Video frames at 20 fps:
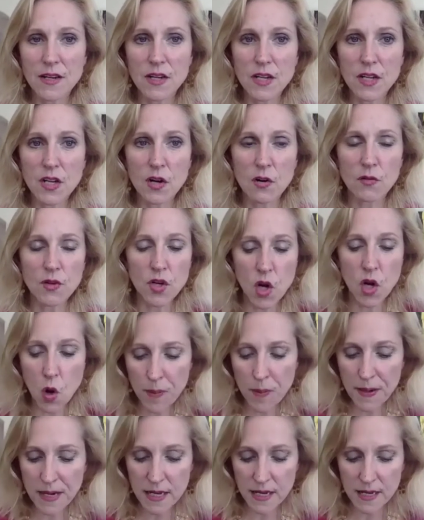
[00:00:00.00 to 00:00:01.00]
you know,
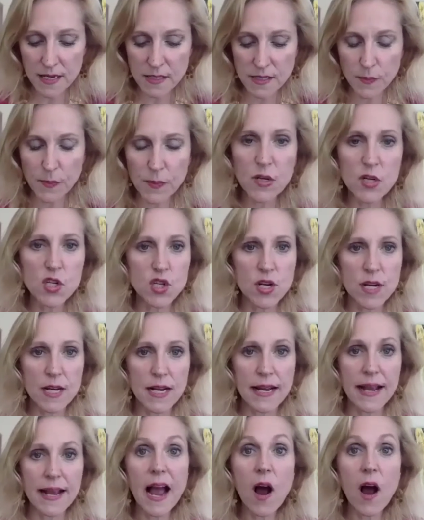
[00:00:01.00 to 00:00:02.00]
nobody is
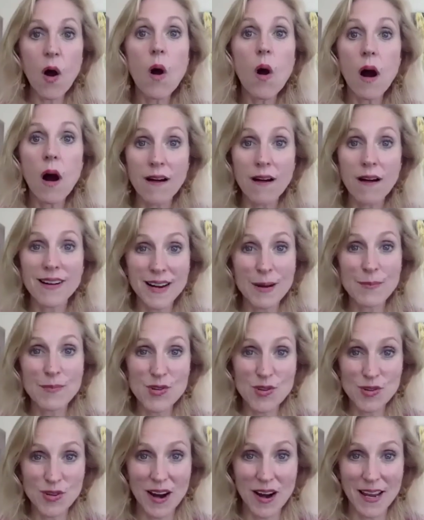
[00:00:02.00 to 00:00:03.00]
appreciating how hard I'm
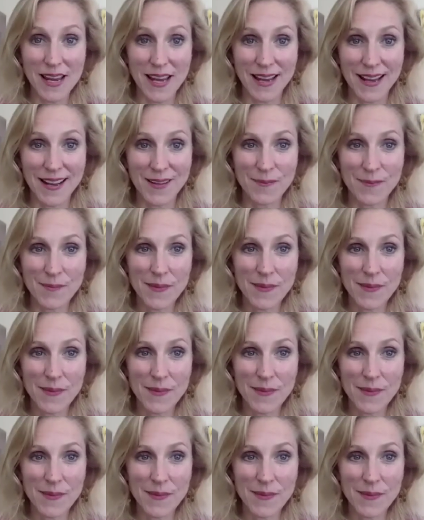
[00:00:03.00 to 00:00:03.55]
trying.